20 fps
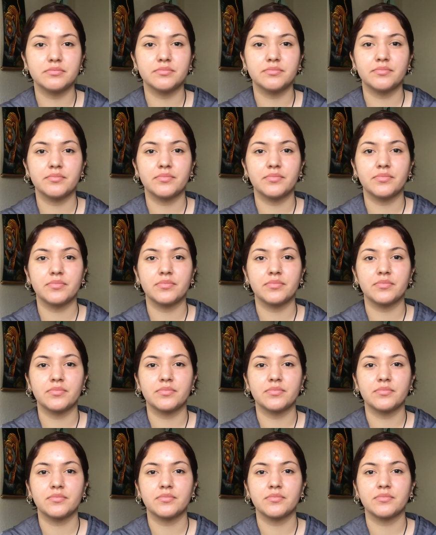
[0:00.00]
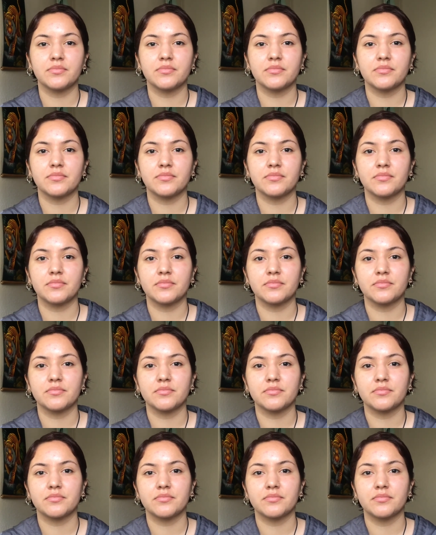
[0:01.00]

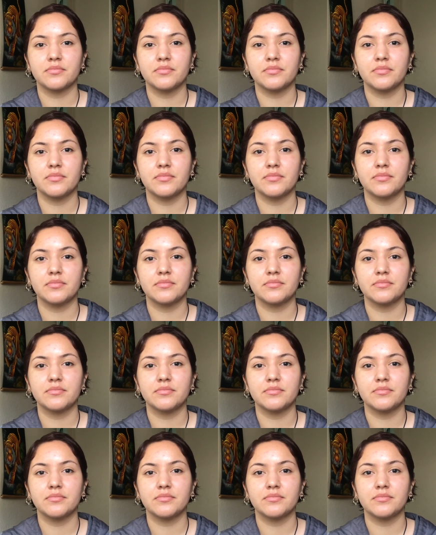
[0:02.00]
Nothing is said.